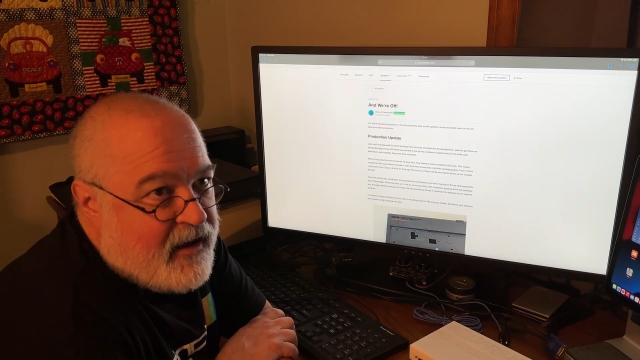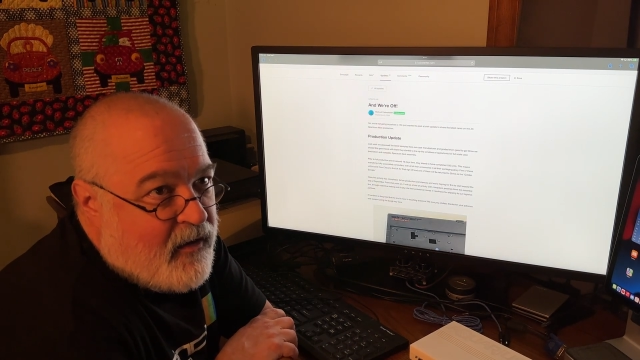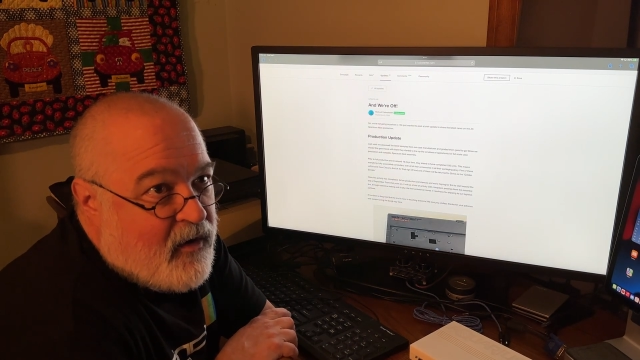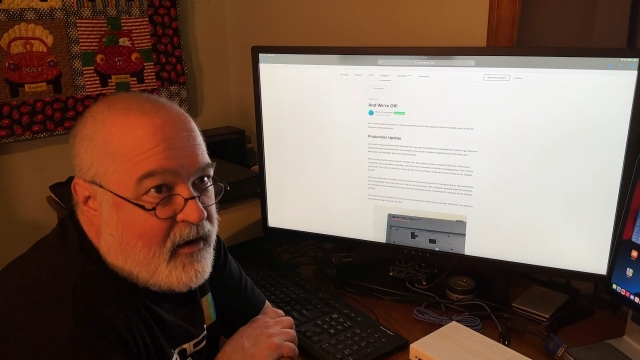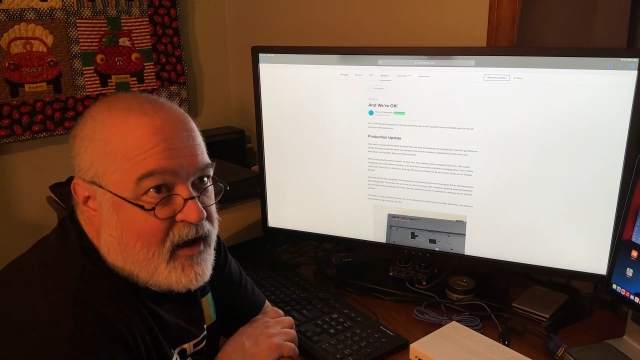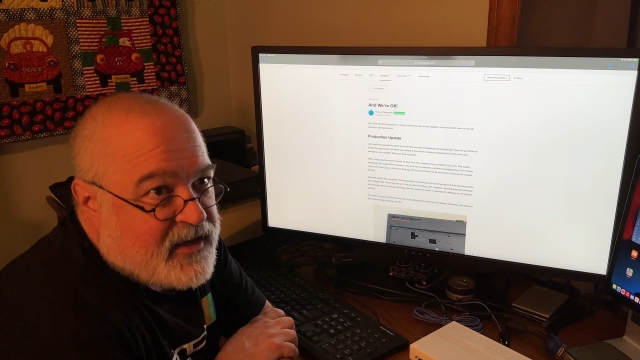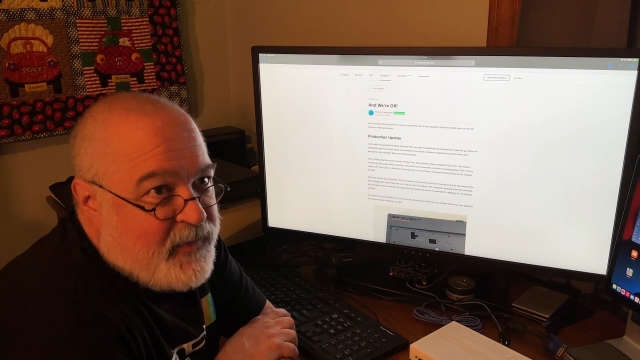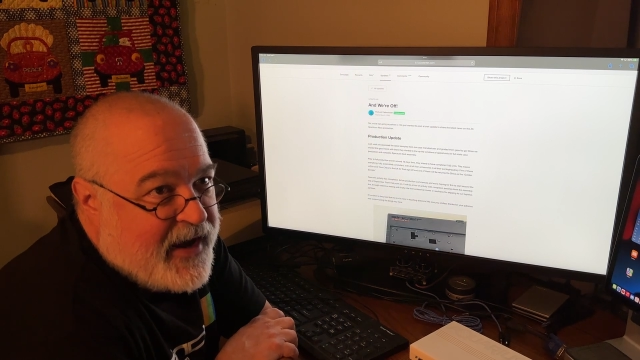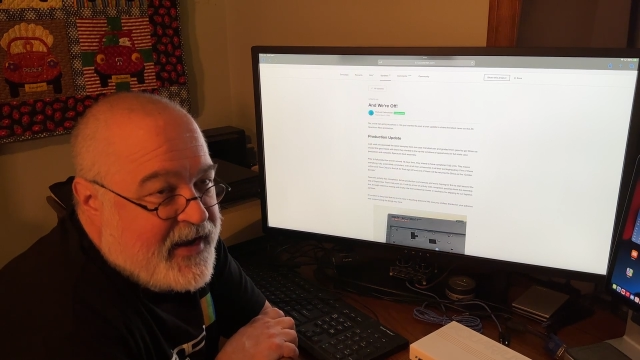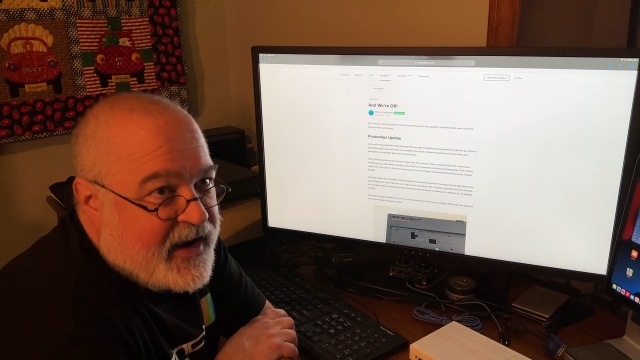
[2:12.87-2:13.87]
or
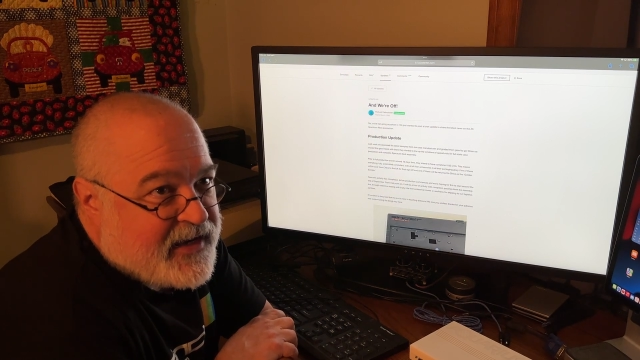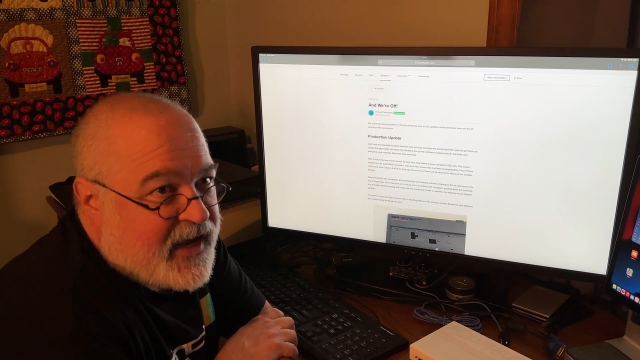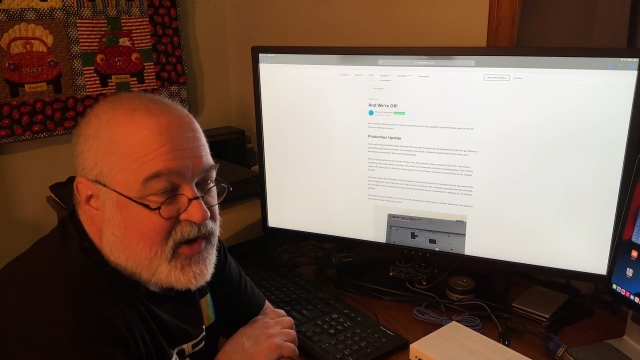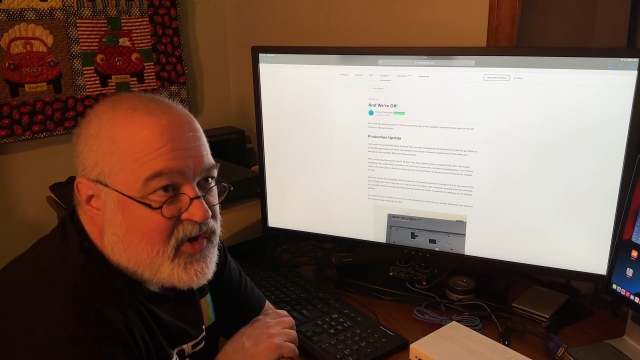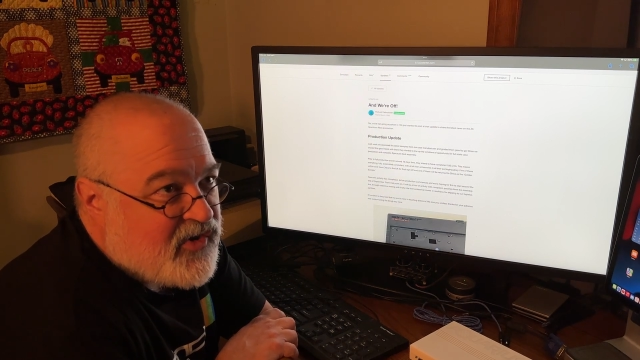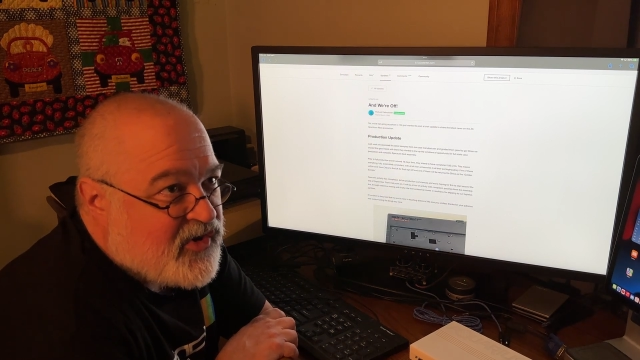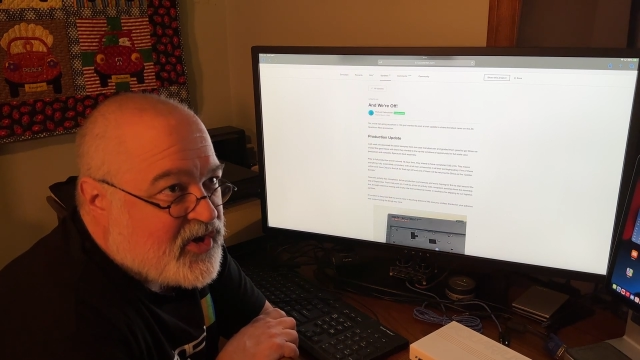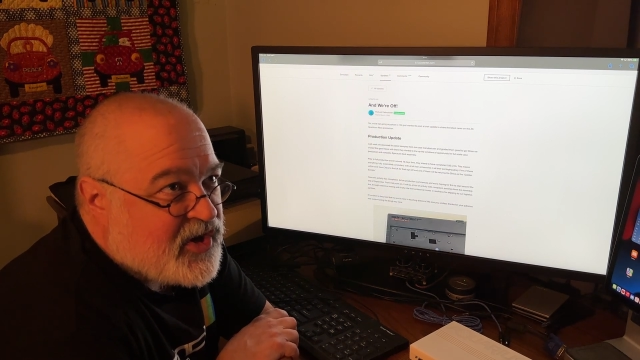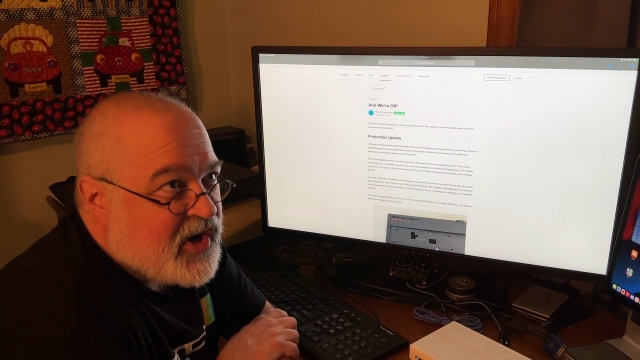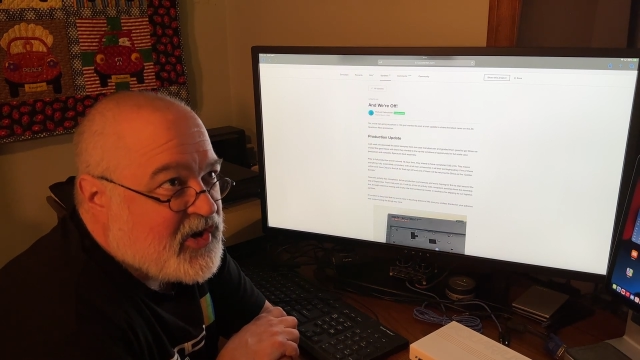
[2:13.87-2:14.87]
Speccy Next
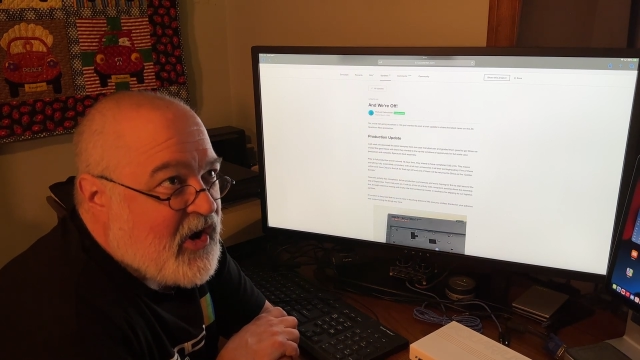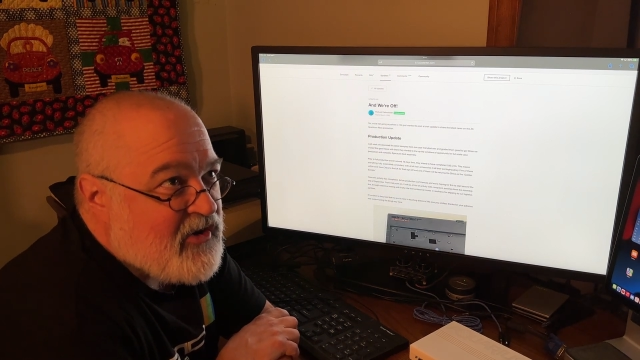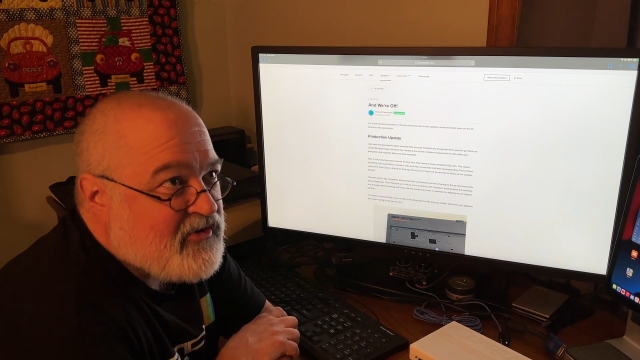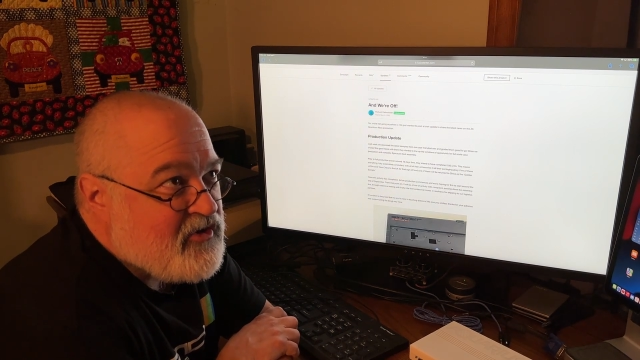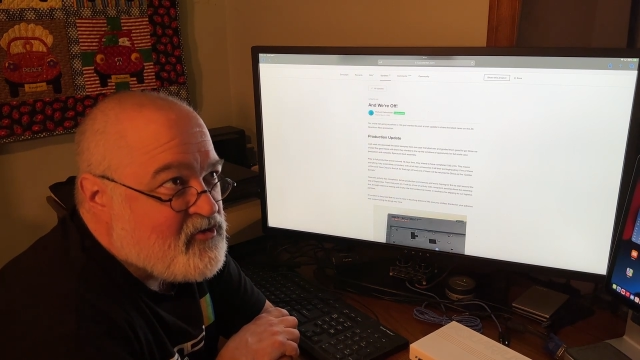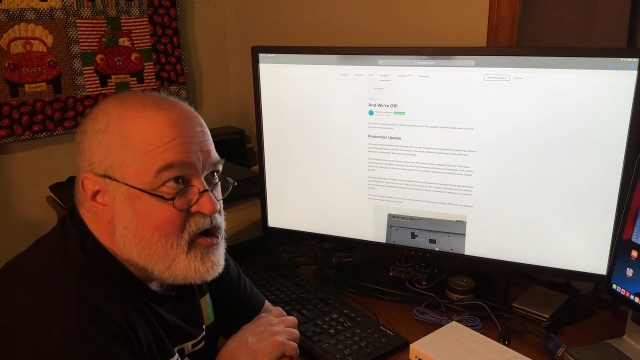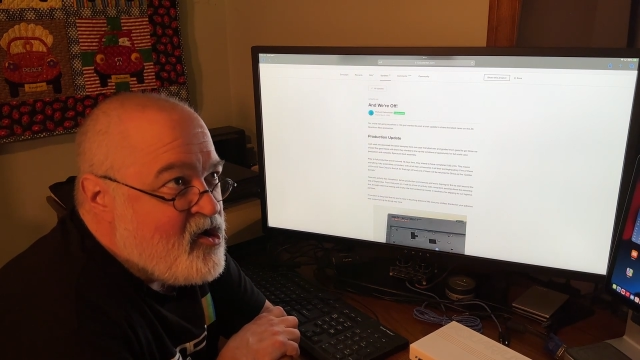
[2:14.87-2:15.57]
Kickstarter 2